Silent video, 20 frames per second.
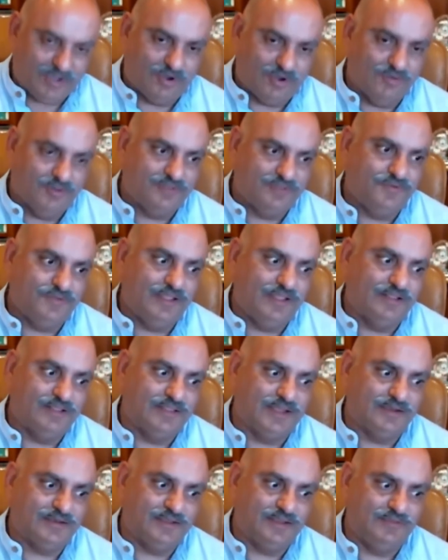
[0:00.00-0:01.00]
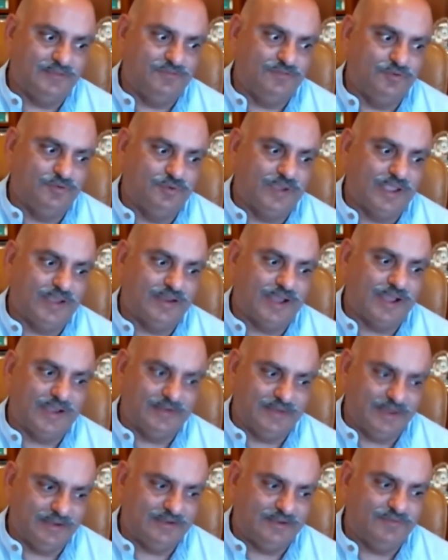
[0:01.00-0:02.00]
always feel that if you can
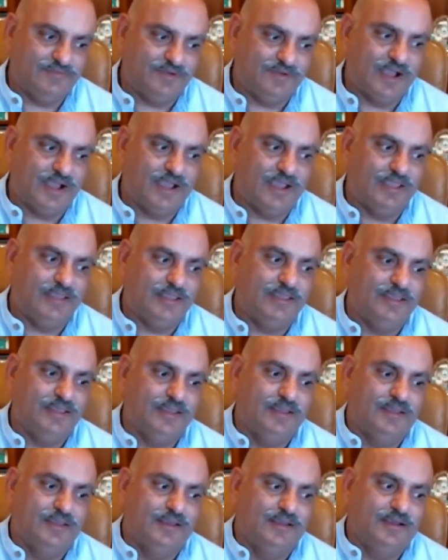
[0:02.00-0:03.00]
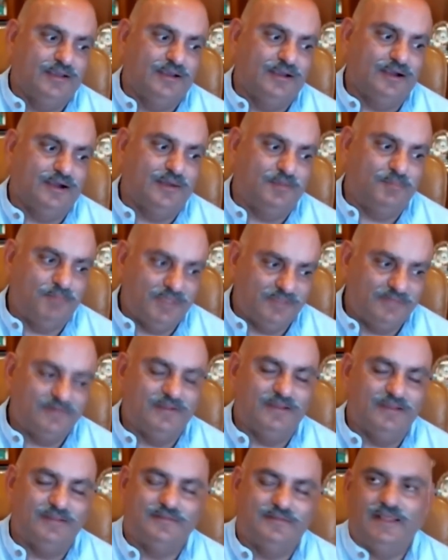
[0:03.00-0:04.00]
identify a
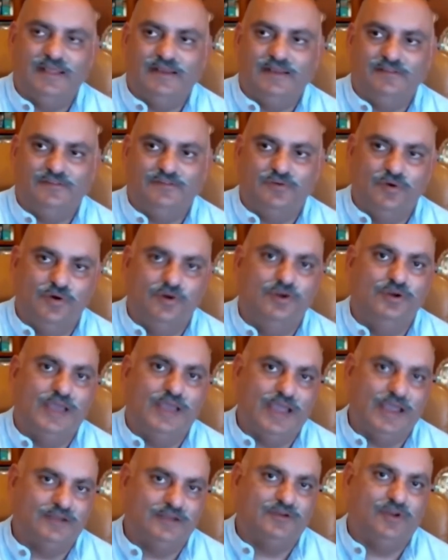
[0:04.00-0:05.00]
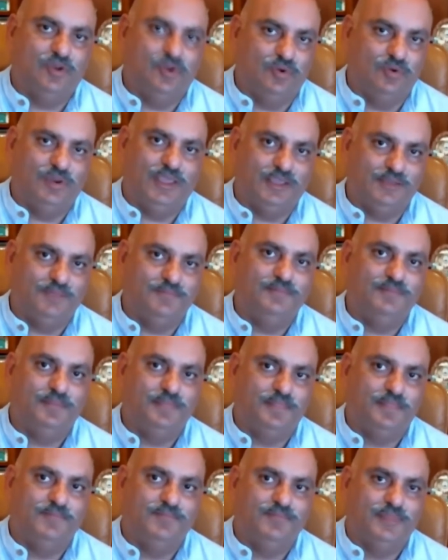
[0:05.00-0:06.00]
business that is good at cloning
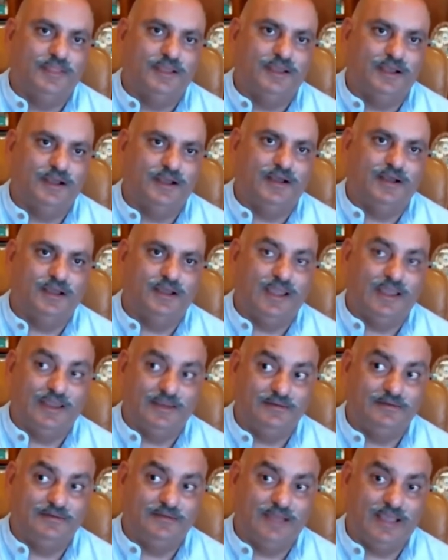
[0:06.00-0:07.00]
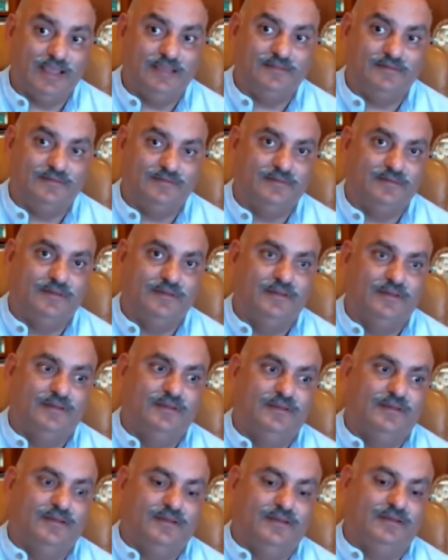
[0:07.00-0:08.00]
uh, and has
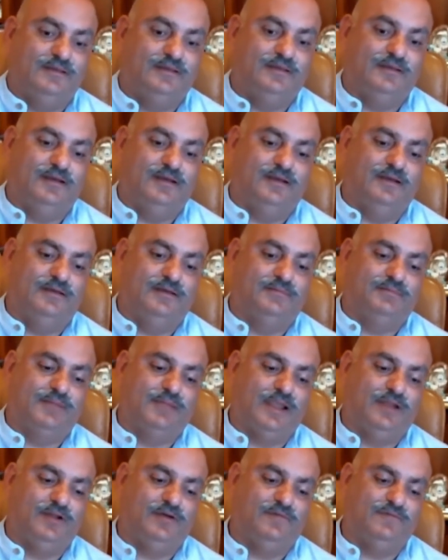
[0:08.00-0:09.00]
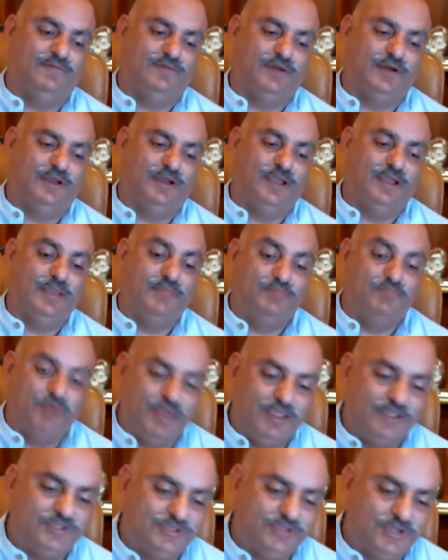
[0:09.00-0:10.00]
uh, kind of uh,
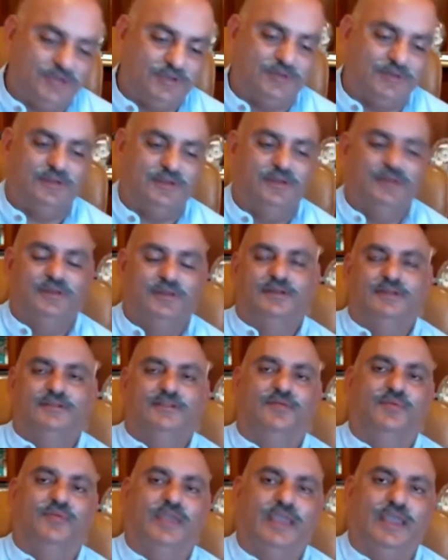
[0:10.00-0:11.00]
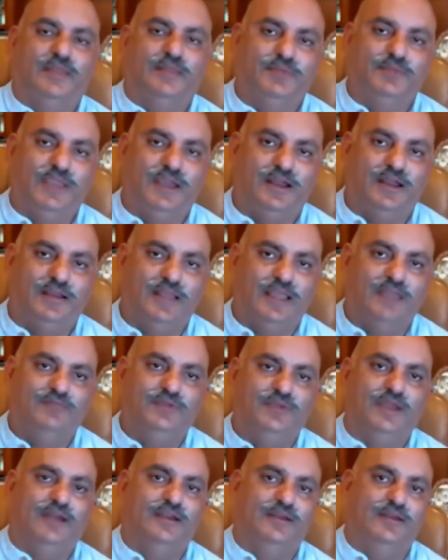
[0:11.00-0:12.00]
embraced it the way NVR,
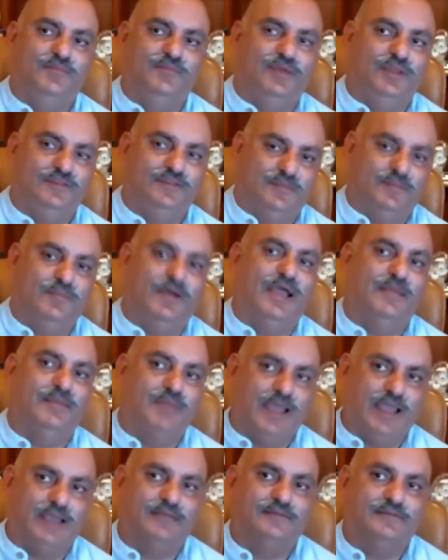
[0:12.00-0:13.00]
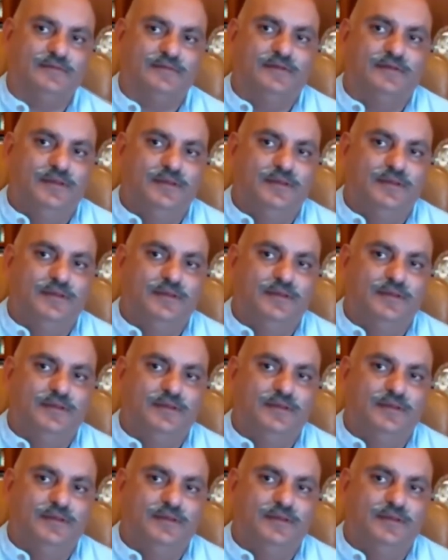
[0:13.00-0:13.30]
NVR embraced the buybacks.